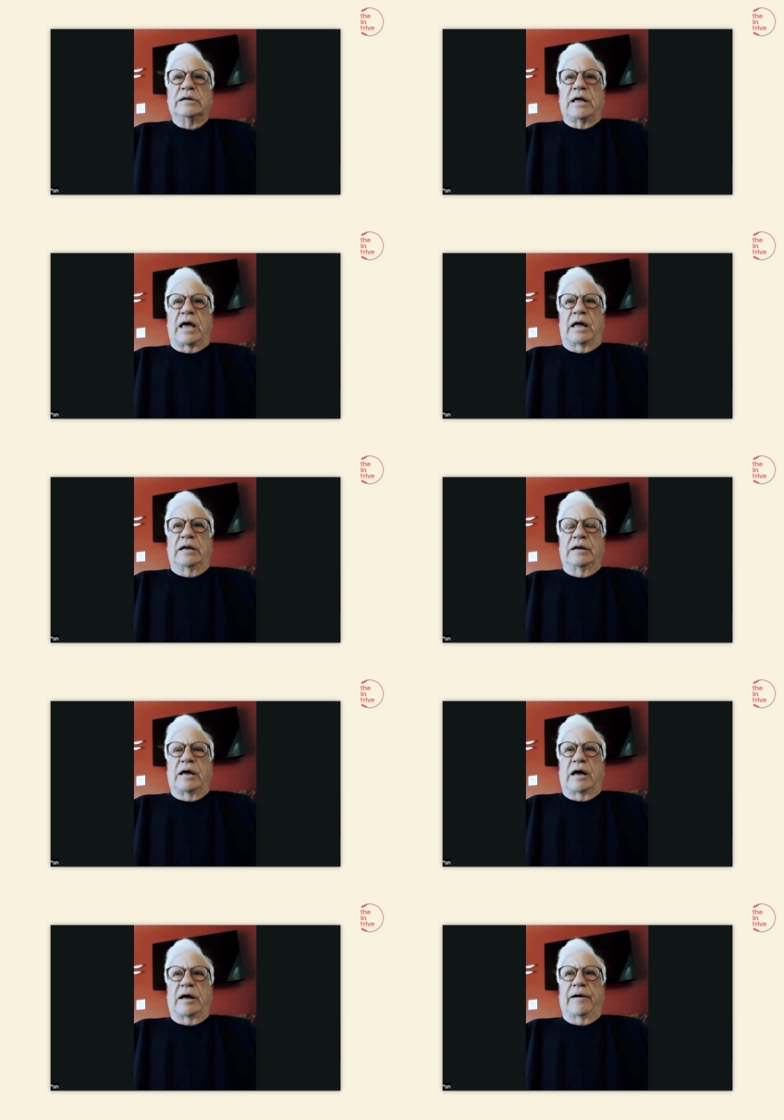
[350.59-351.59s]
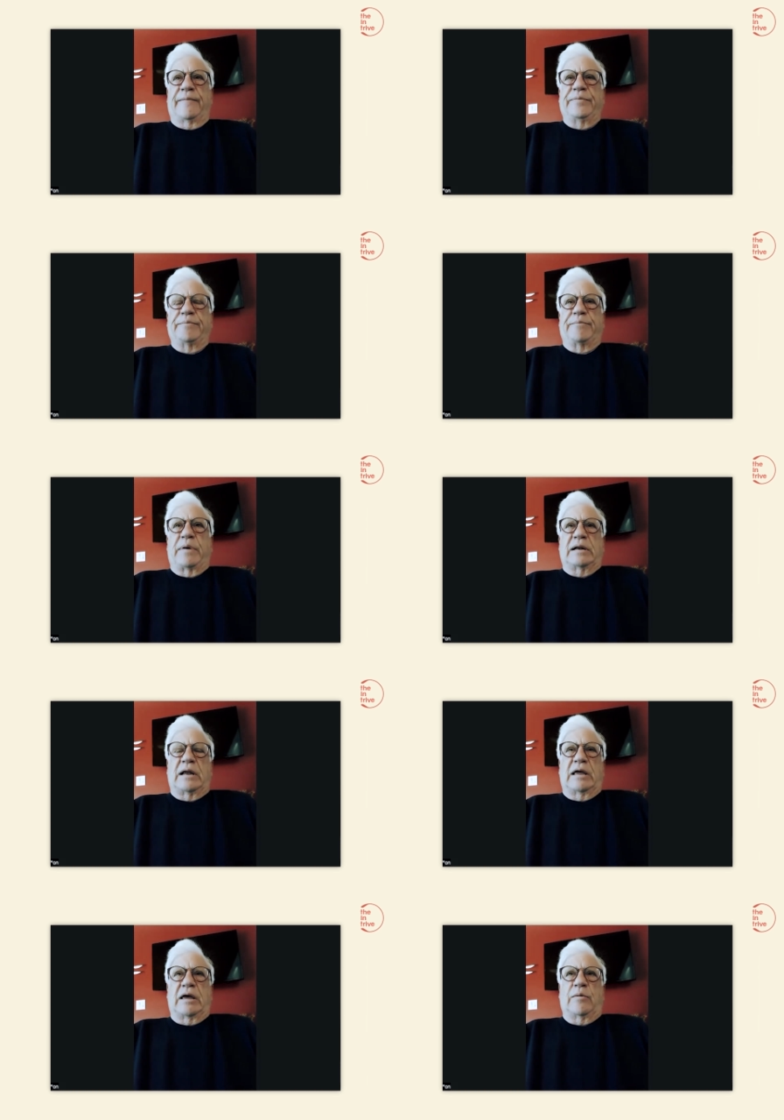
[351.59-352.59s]
And but
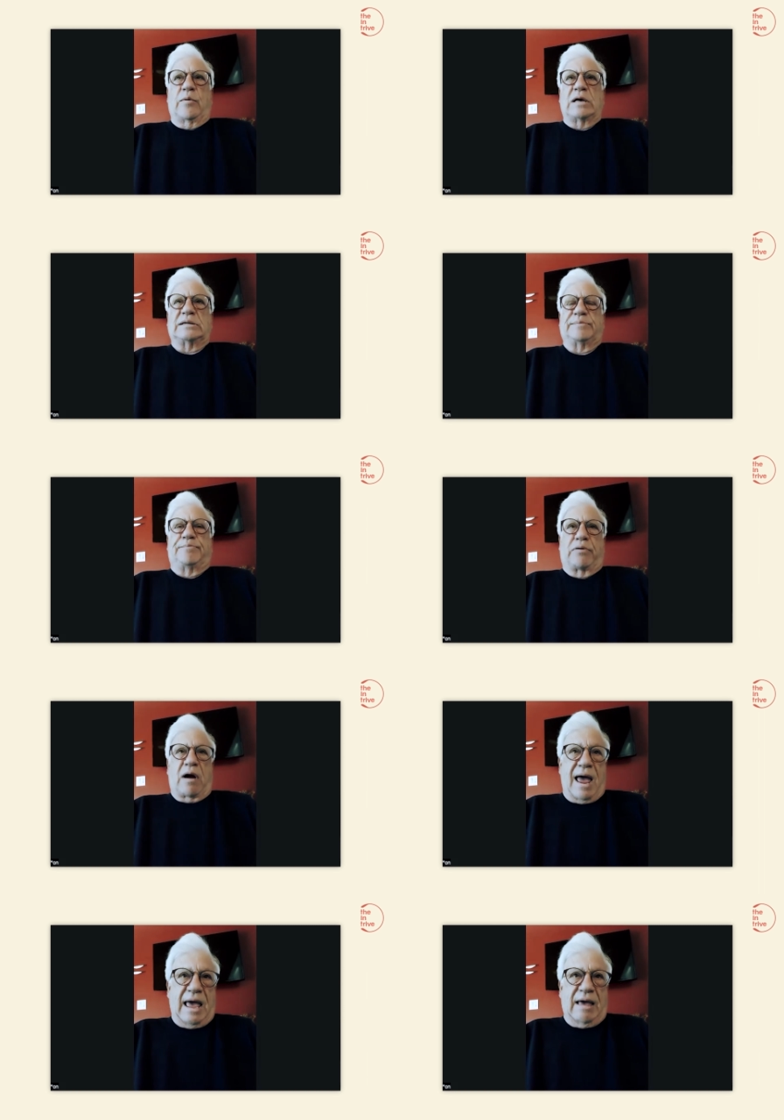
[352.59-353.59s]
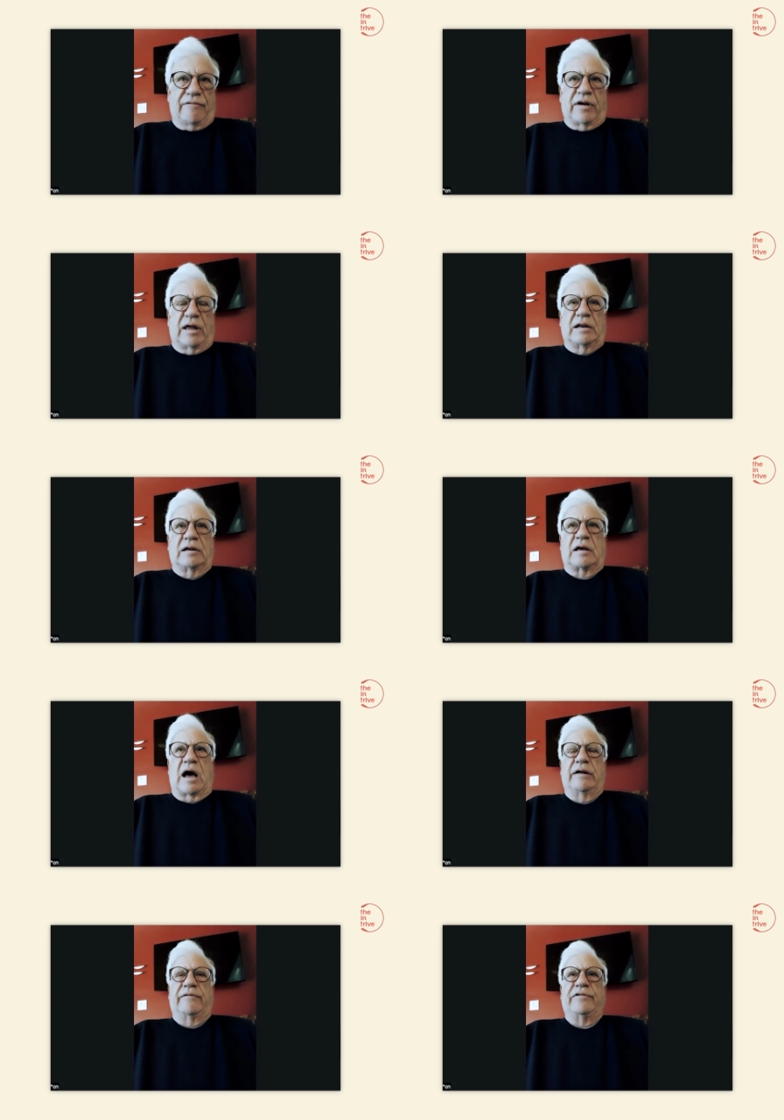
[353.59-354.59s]
it was brave and
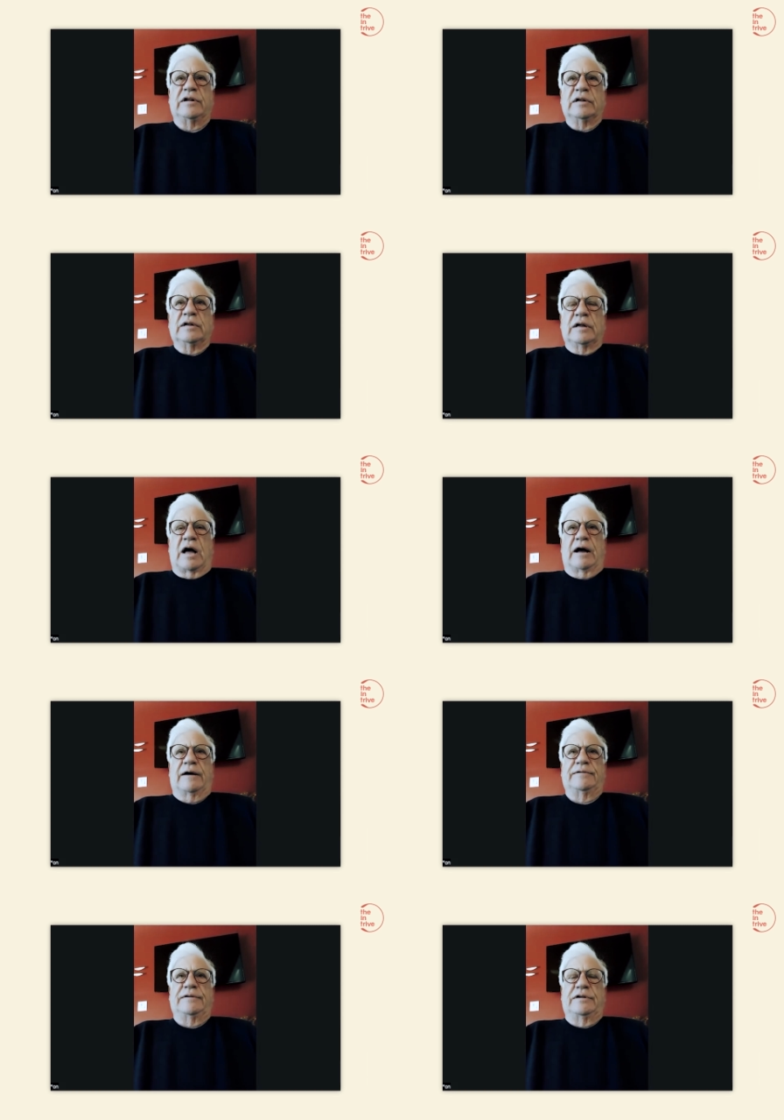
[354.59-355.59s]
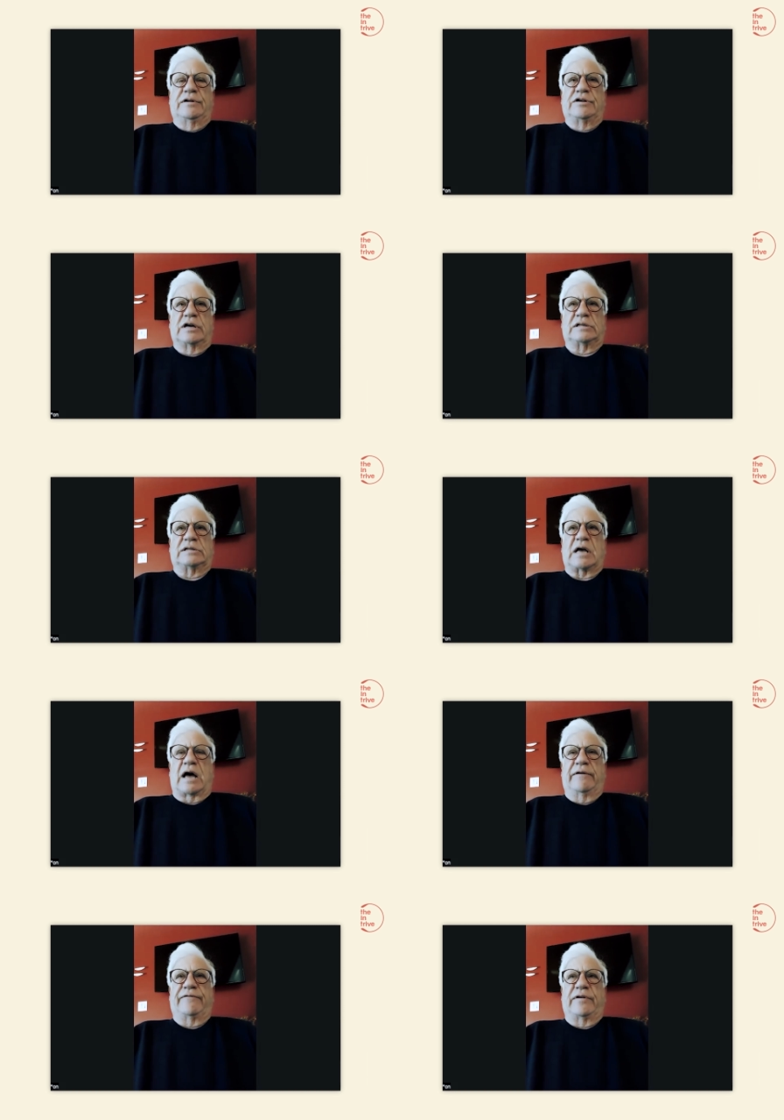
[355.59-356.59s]
kind of just
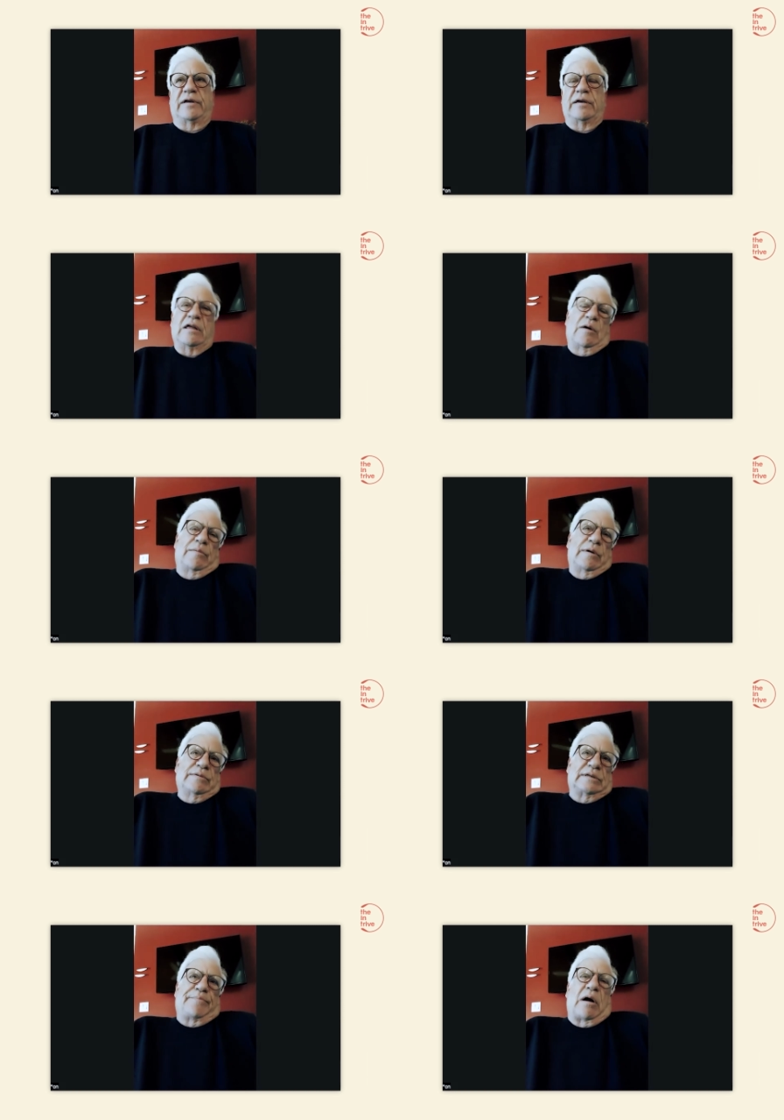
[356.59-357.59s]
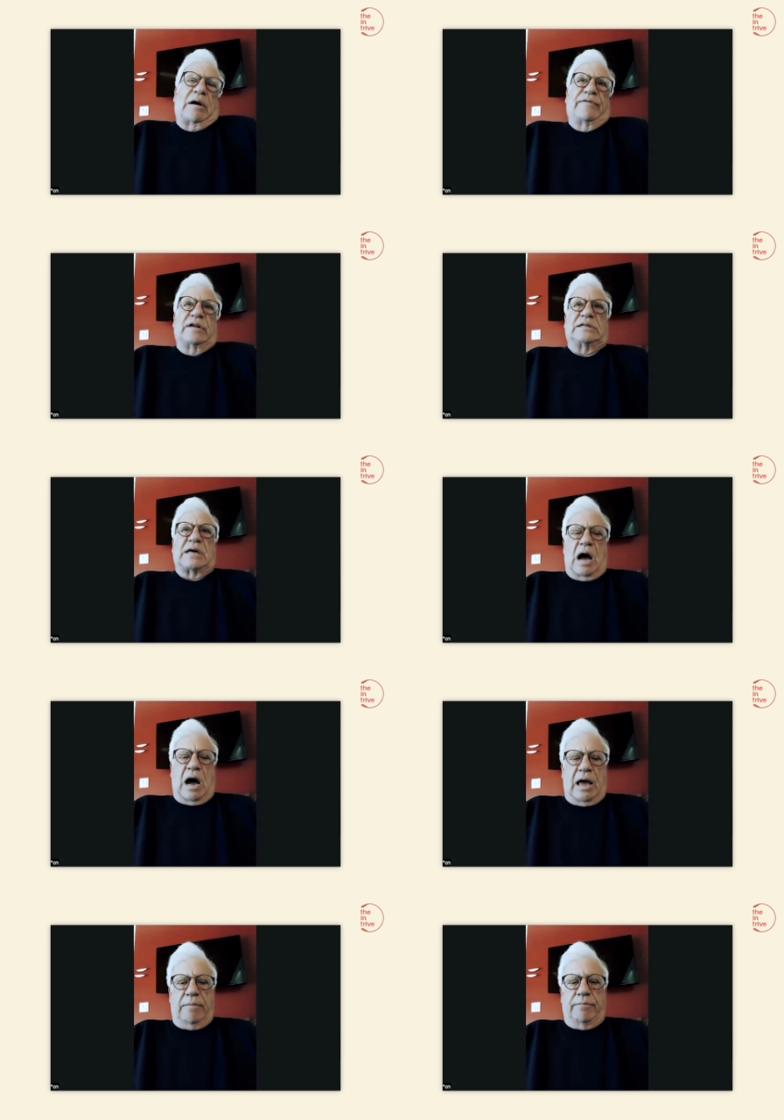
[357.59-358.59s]
kind of but it was a part of the
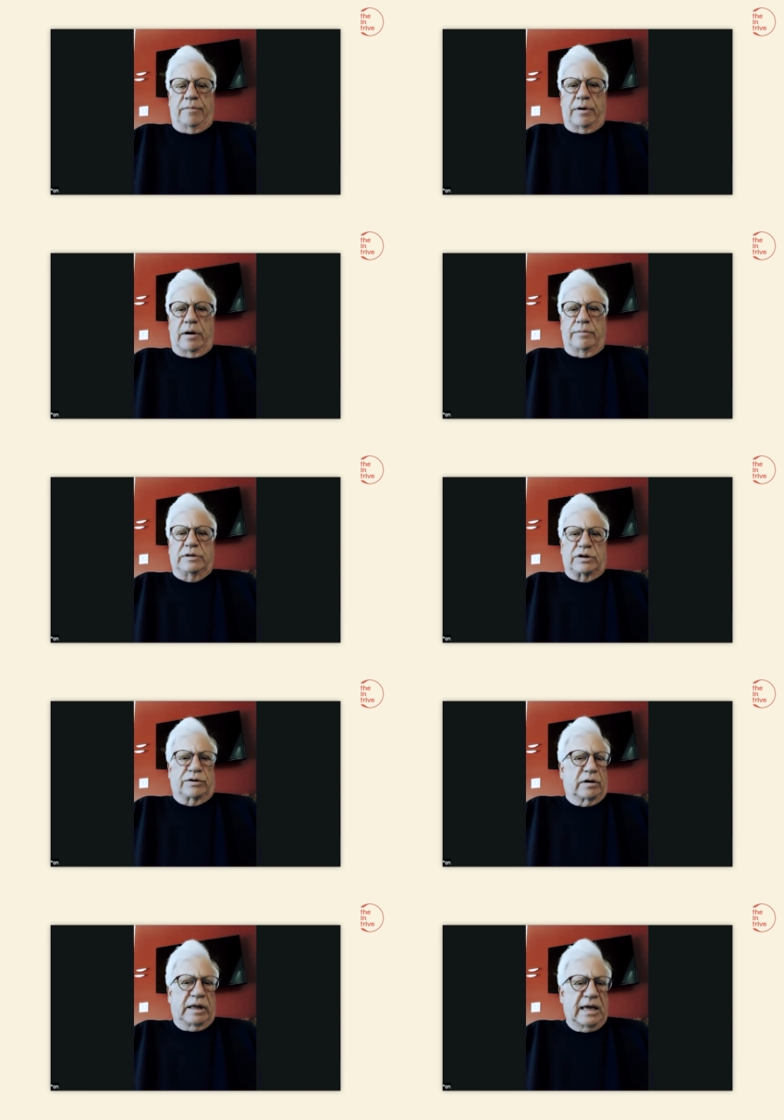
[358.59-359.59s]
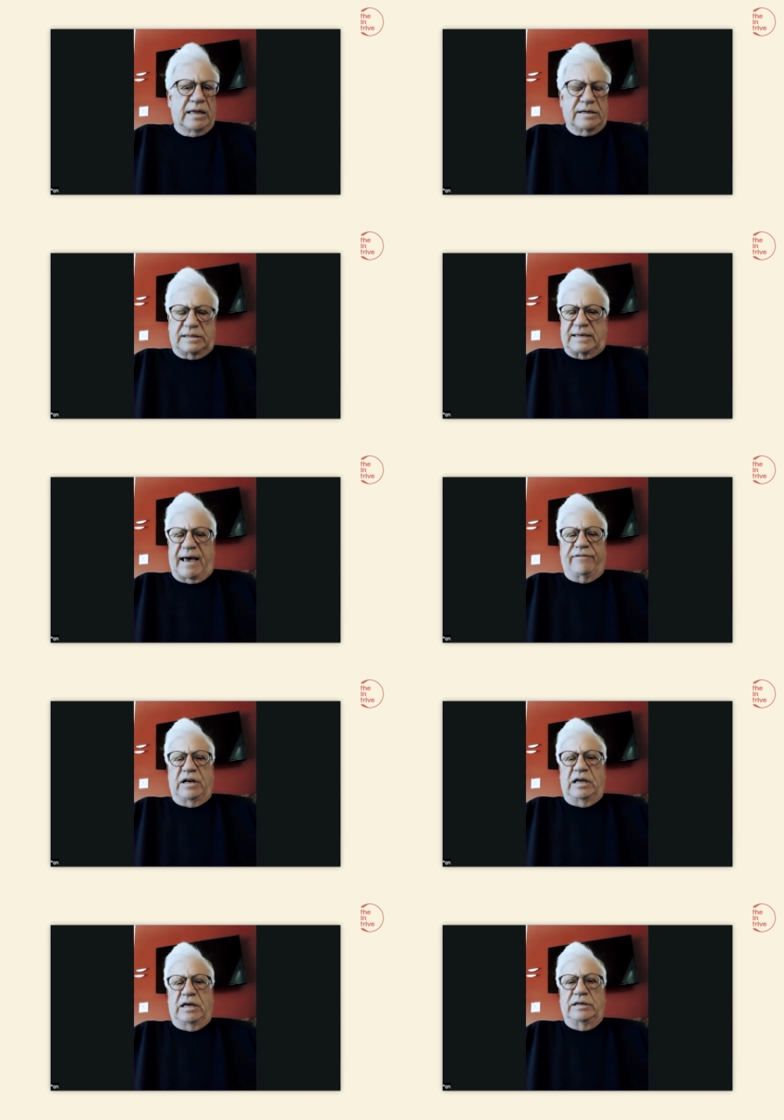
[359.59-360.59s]
time. It was early in the
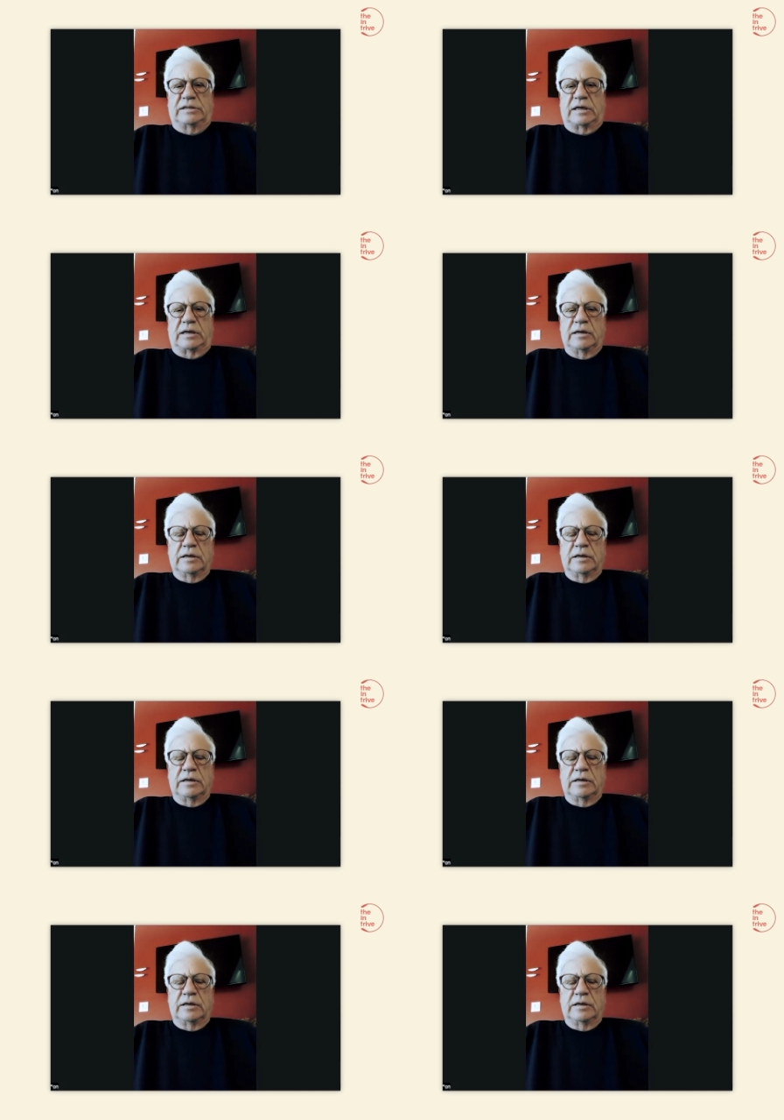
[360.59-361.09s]
70s, and